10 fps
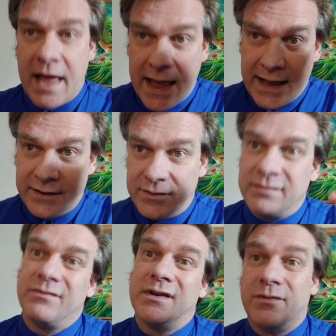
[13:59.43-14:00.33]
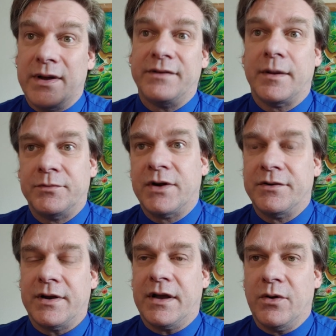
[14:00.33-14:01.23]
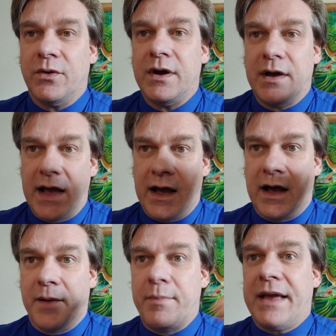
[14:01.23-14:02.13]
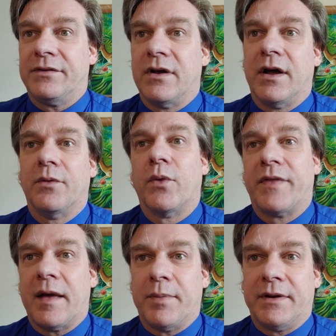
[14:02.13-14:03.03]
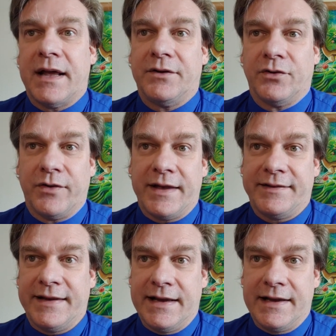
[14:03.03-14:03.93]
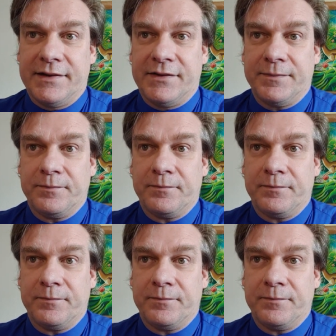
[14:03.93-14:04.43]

And winds up judging you based on what that potential they see is.